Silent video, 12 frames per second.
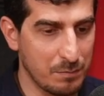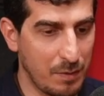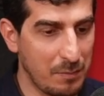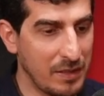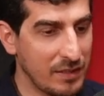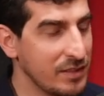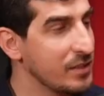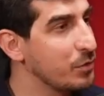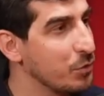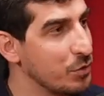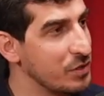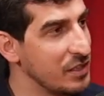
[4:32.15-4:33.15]
public
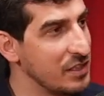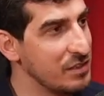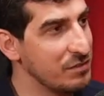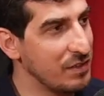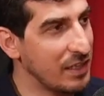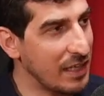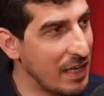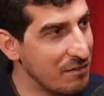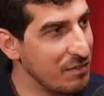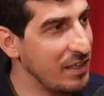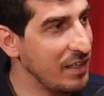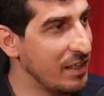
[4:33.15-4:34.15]
discourse is very
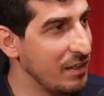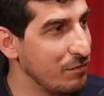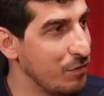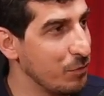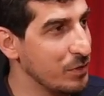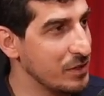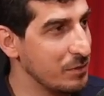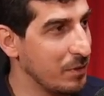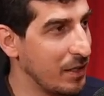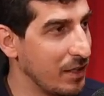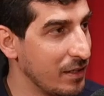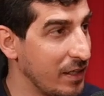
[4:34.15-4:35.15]
heavily influenced
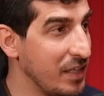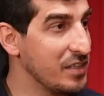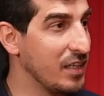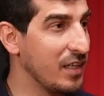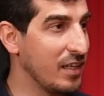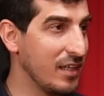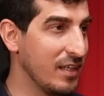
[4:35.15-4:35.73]
by racial...